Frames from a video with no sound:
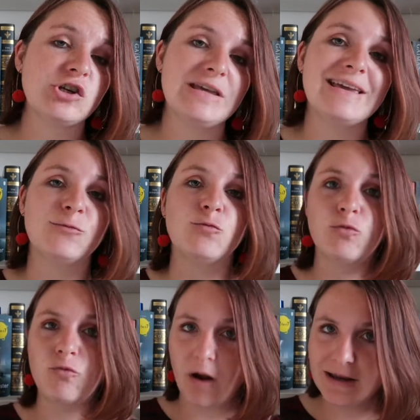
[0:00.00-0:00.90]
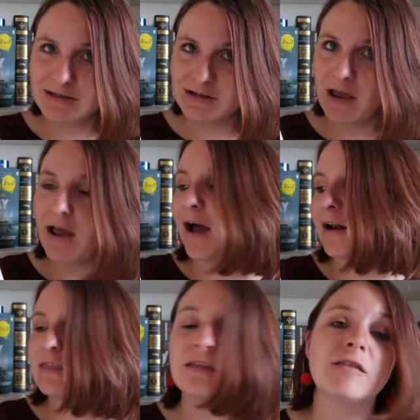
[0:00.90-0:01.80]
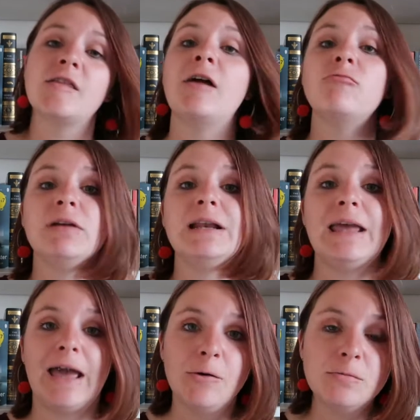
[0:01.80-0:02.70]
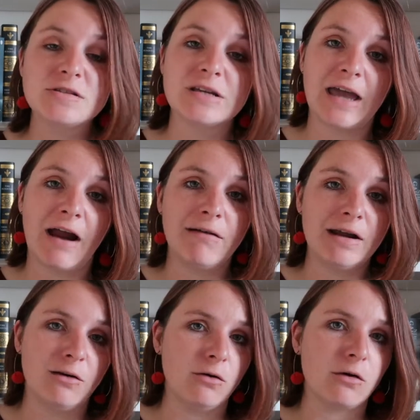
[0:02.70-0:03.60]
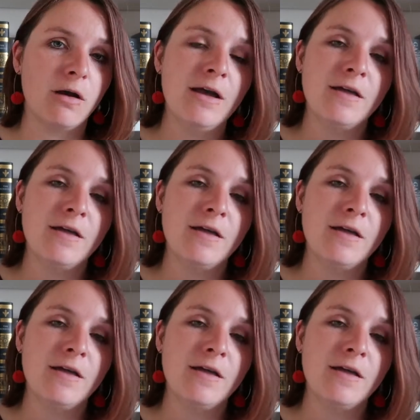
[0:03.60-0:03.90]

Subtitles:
She can write, and I think that that really helps to carry along